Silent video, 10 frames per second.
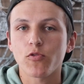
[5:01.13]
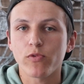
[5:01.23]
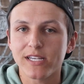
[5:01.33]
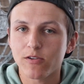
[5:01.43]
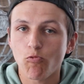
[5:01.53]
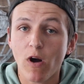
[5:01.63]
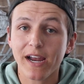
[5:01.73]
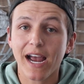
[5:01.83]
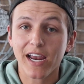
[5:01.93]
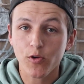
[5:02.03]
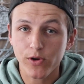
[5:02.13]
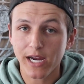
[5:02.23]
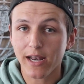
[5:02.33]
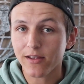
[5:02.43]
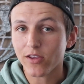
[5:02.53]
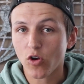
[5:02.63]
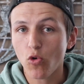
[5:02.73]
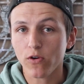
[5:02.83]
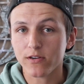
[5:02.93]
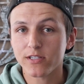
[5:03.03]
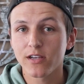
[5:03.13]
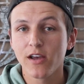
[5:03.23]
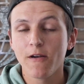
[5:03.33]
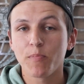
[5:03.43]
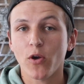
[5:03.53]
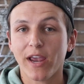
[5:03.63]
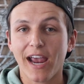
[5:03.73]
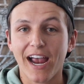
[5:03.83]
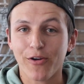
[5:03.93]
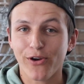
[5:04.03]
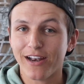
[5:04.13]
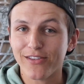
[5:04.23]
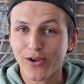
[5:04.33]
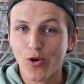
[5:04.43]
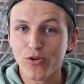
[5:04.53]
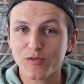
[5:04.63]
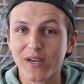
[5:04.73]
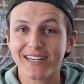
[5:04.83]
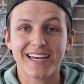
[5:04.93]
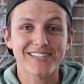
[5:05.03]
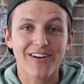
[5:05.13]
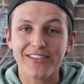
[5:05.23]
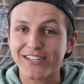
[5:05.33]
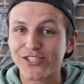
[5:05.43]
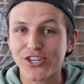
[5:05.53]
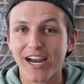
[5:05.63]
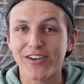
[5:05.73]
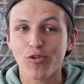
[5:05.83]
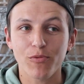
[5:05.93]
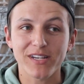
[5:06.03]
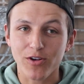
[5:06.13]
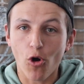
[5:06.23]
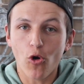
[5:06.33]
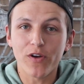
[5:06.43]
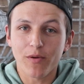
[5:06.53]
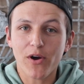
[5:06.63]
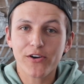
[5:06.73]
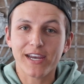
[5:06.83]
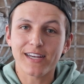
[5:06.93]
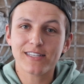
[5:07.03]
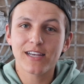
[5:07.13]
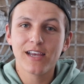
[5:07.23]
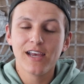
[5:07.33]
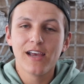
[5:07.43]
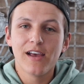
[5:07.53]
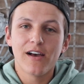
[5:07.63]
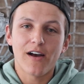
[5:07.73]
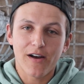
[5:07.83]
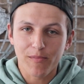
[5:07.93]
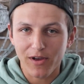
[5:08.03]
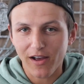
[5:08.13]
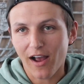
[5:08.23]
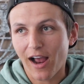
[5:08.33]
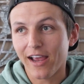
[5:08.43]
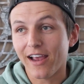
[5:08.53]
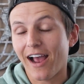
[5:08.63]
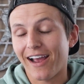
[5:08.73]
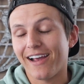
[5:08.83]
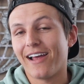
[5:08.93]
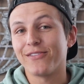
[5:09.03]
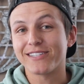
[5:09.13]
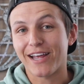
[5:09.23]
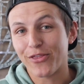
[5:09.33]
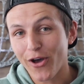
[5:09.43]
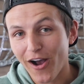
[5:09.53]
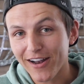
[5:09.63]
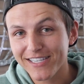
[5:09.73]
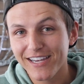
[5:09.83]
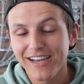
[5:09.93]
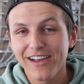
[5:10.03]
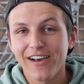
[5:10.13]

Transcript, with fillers: the reason why I created the course. Okay? I created the course because I saw this ginormous hole in the market um, I, I, at least I thought,